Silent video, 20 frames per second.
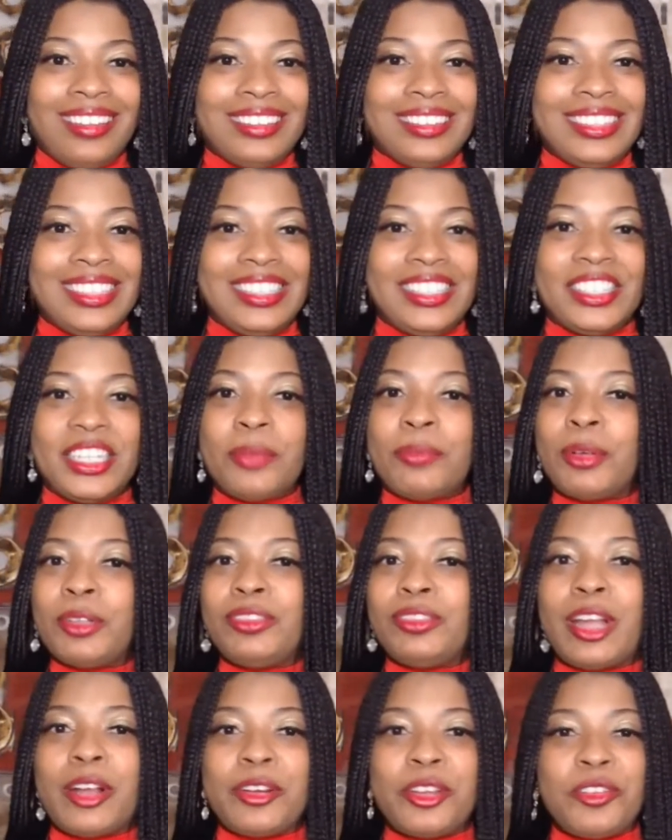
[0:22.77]
December
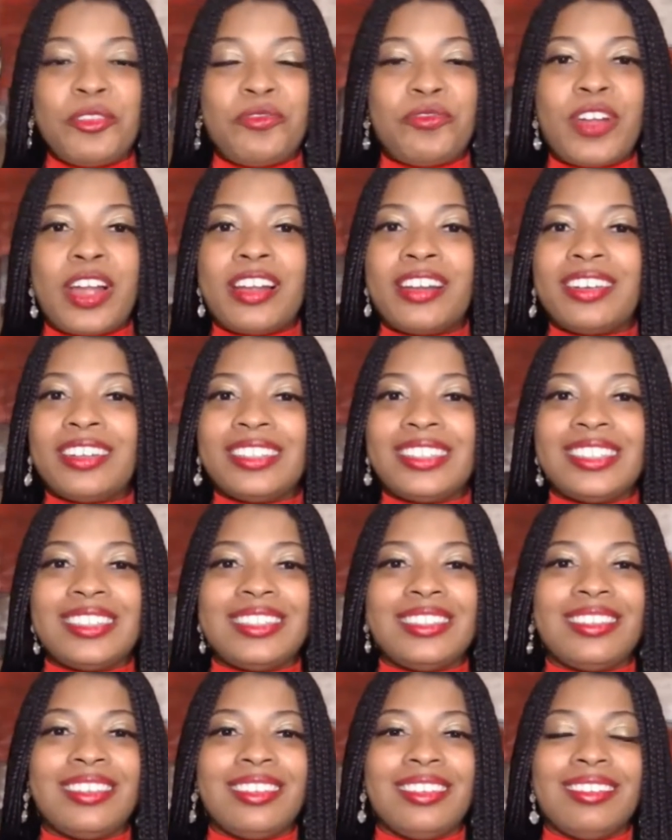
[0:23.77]

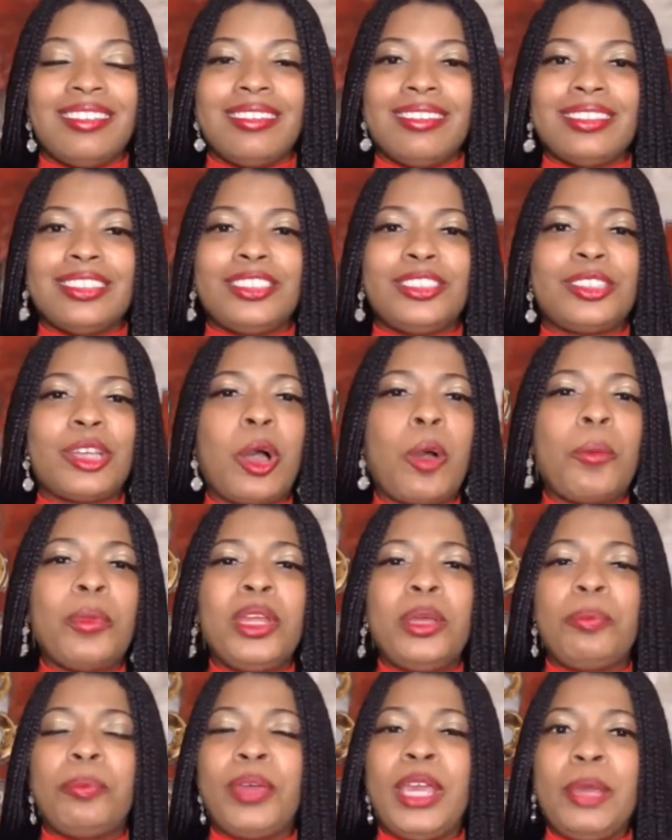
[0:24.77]
31st, so
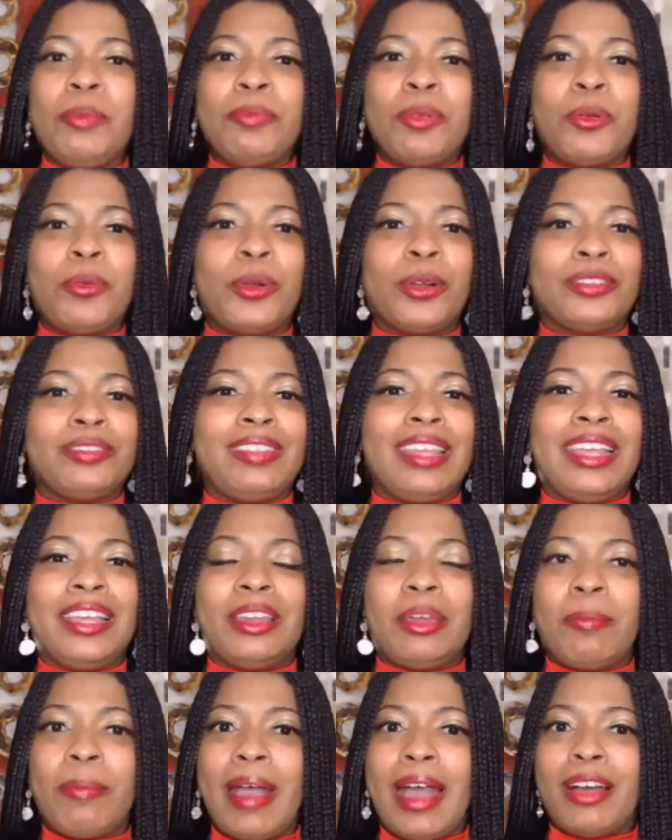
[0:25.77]
many people were thinking
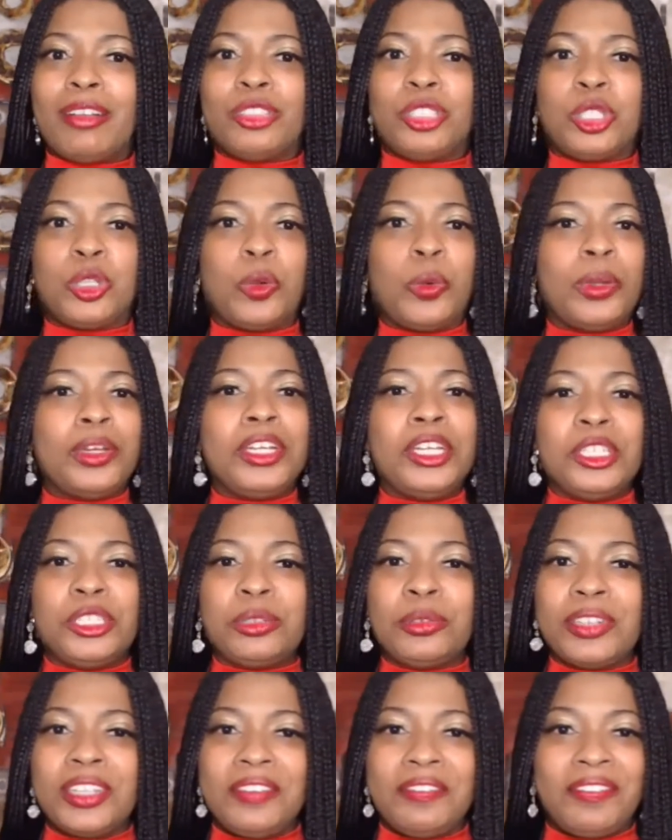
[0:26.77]
about
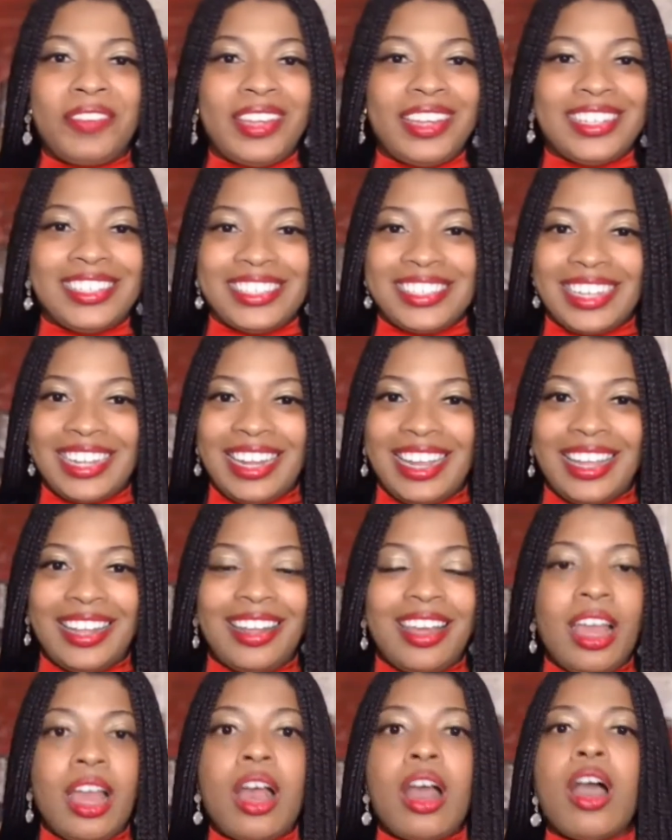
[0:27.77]
2020 vision and
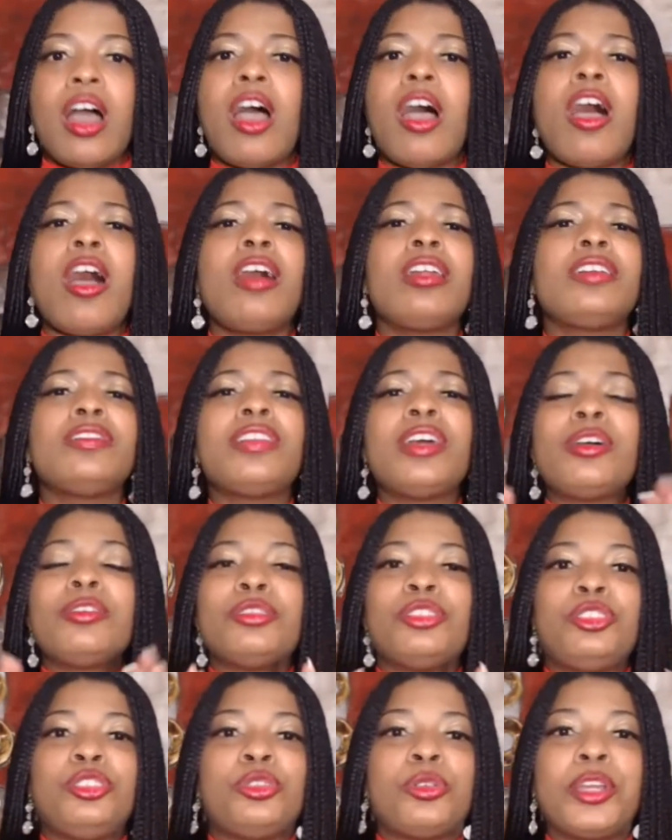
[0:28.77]
all of
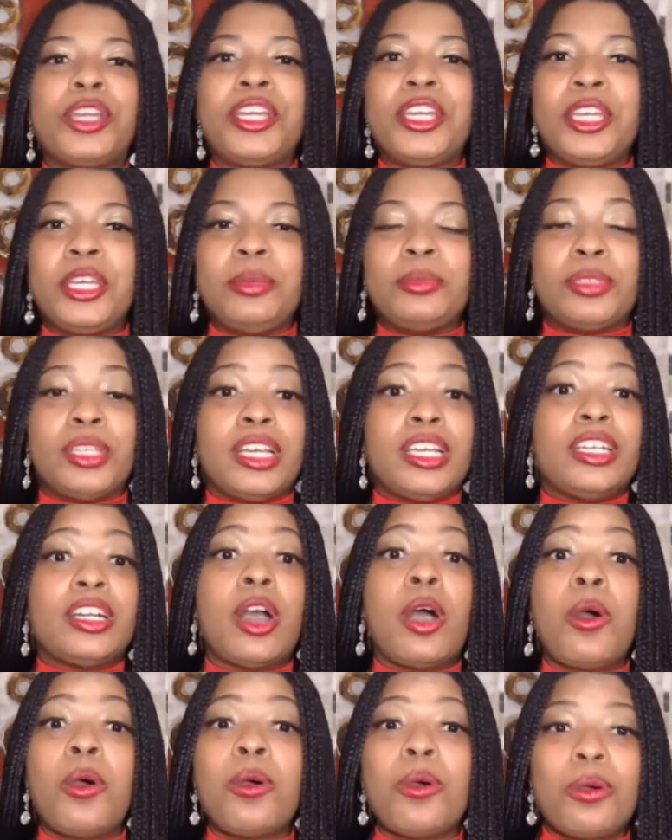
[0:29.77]
those dreams and
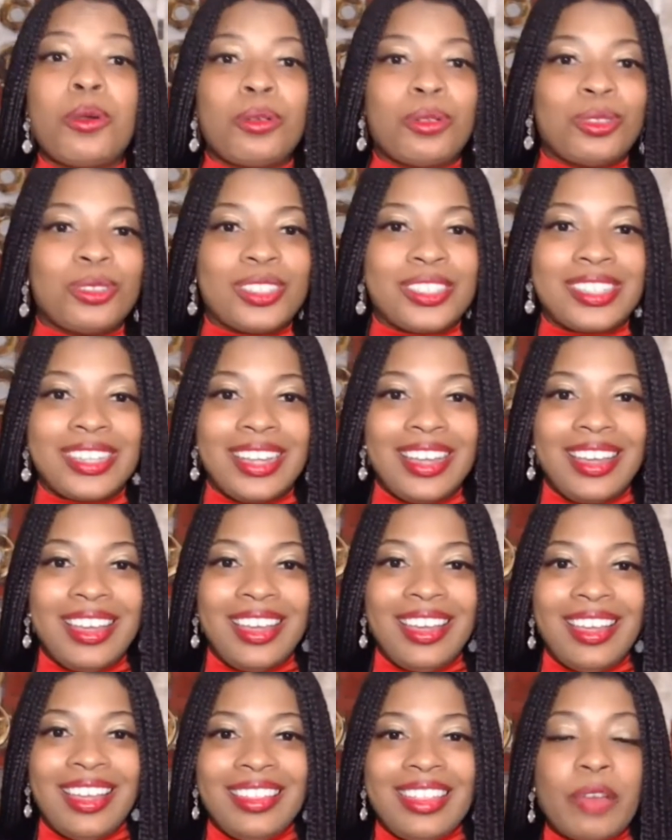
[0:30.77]
goals
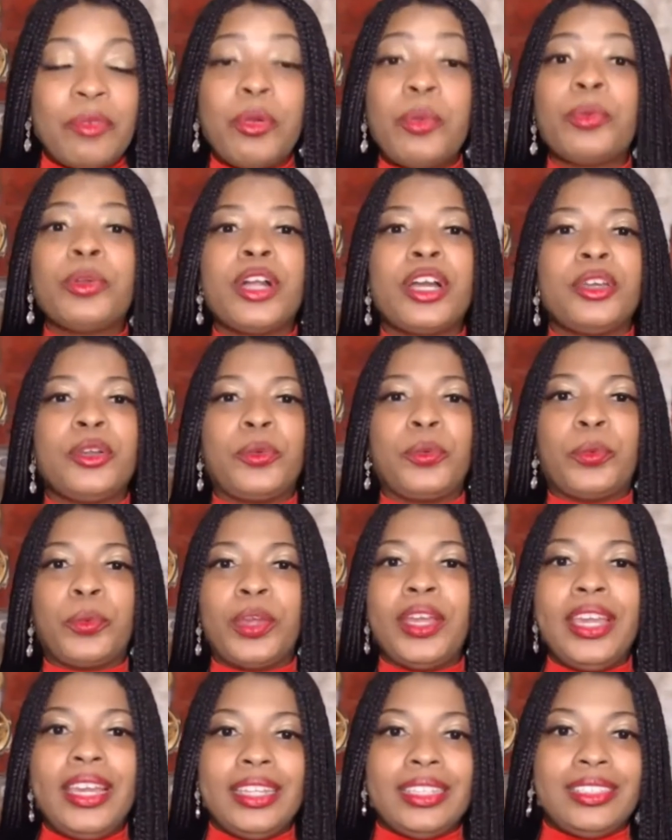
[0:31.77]
that we were going to
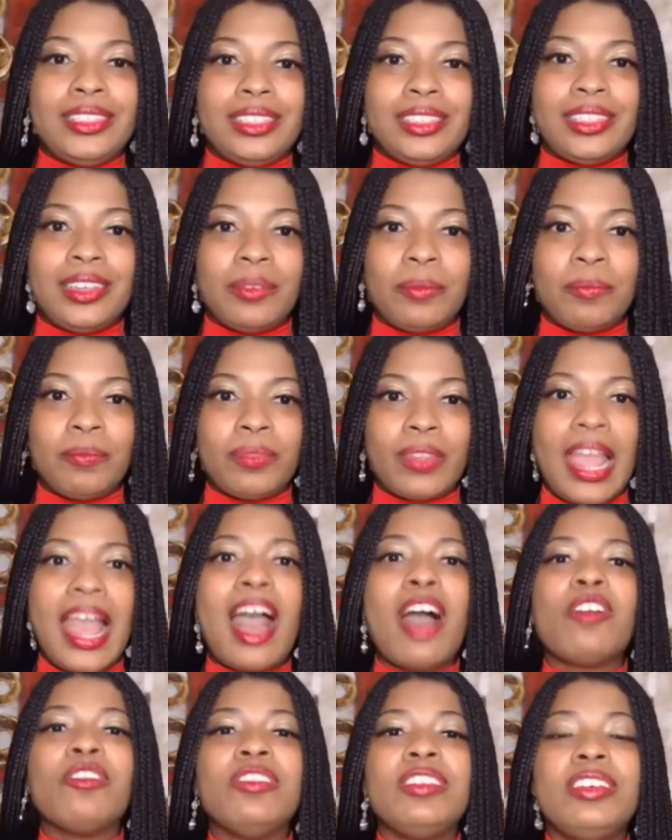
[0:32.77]
reach,
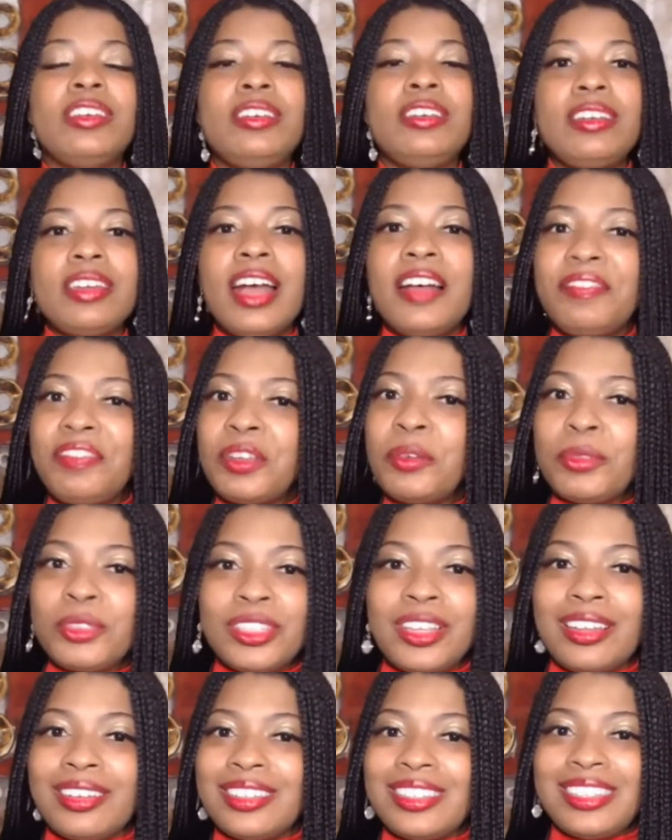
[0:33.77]
how nothing was
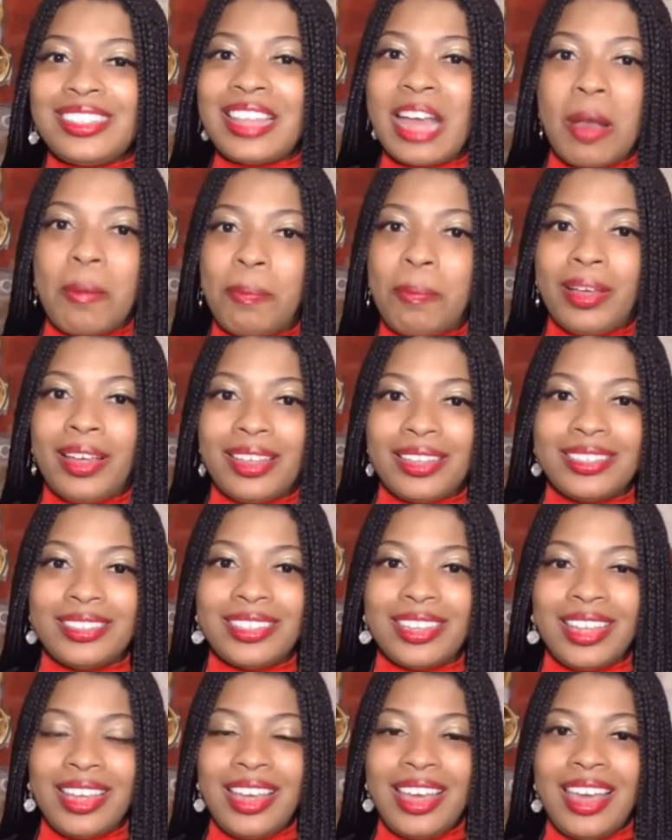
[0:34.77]
going to stop us,
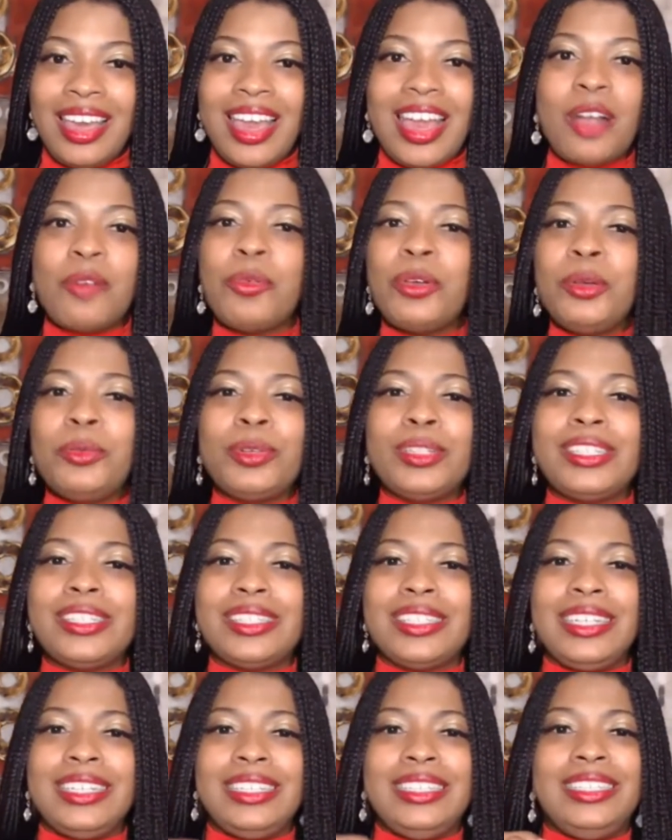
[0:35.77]
how we would
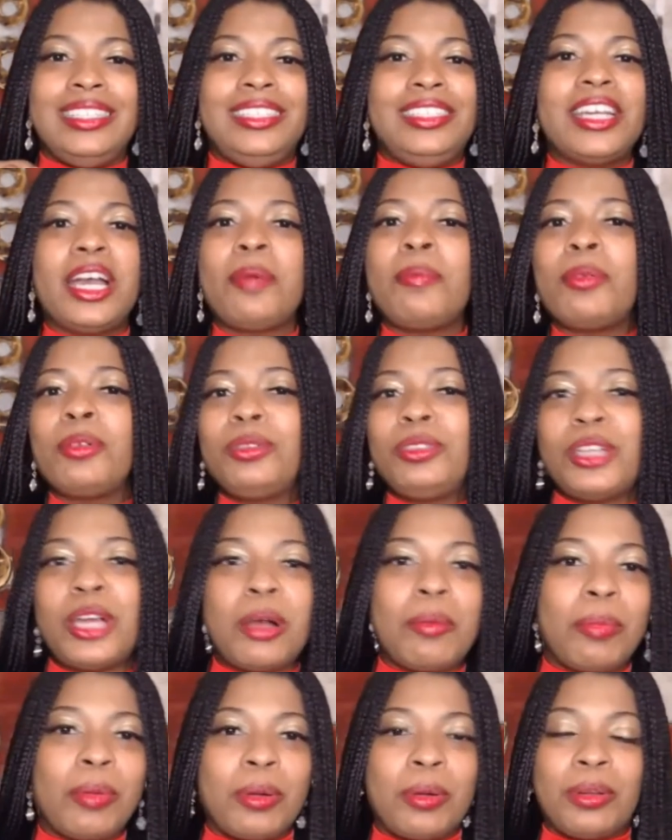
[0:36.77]
see double
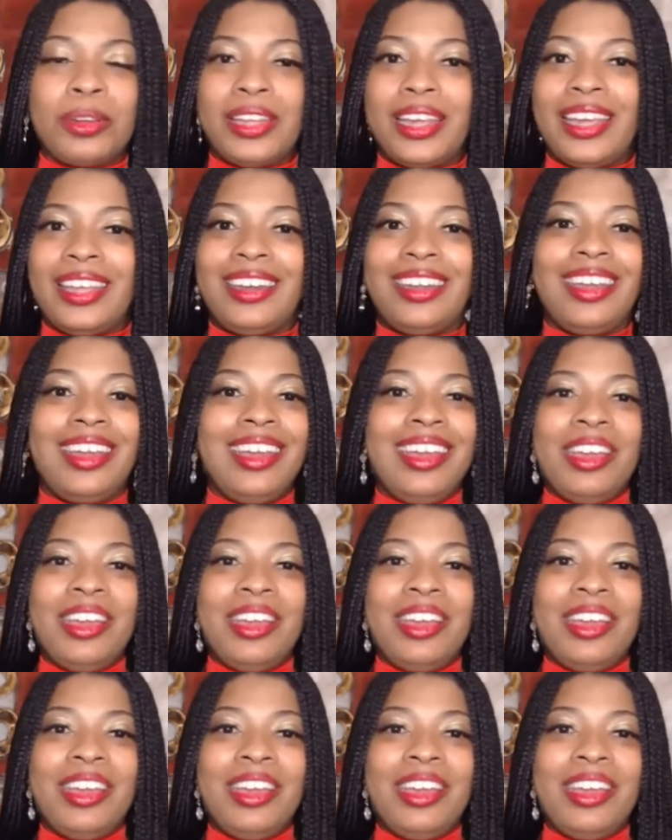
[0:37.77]
double and